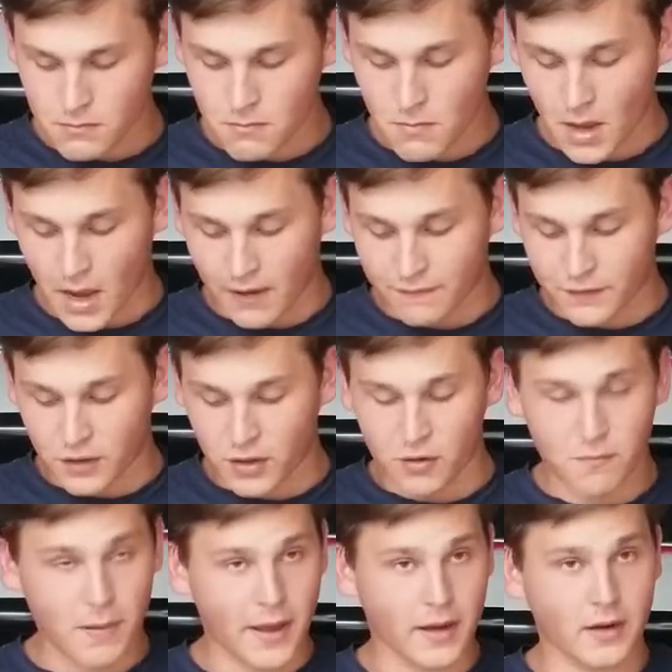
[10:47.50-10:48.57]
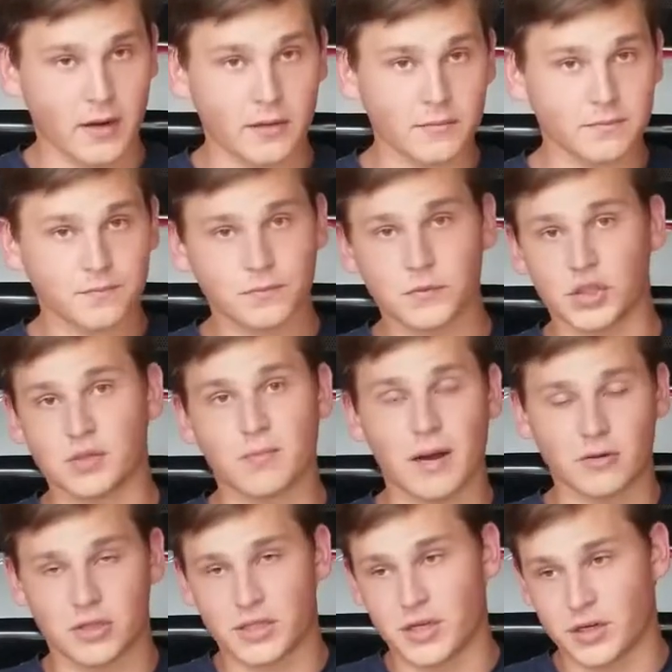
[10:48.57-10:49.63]
after you paint it, just
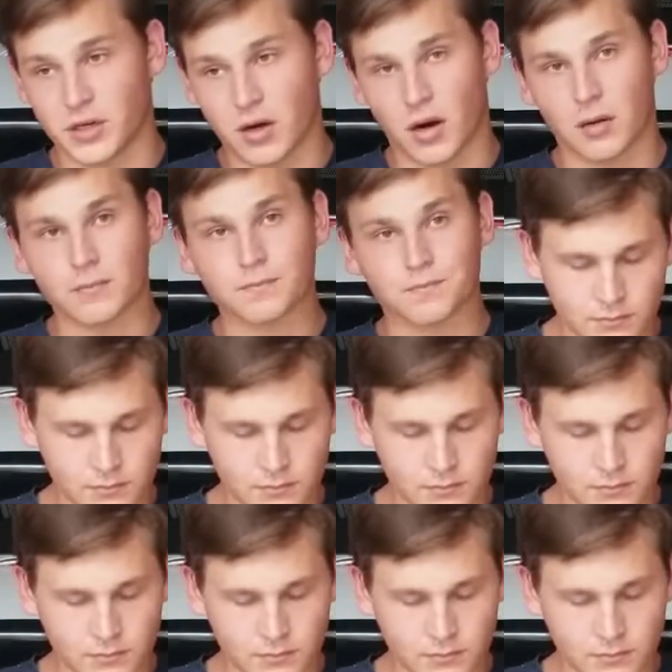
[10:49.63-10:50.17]
mount it to your car.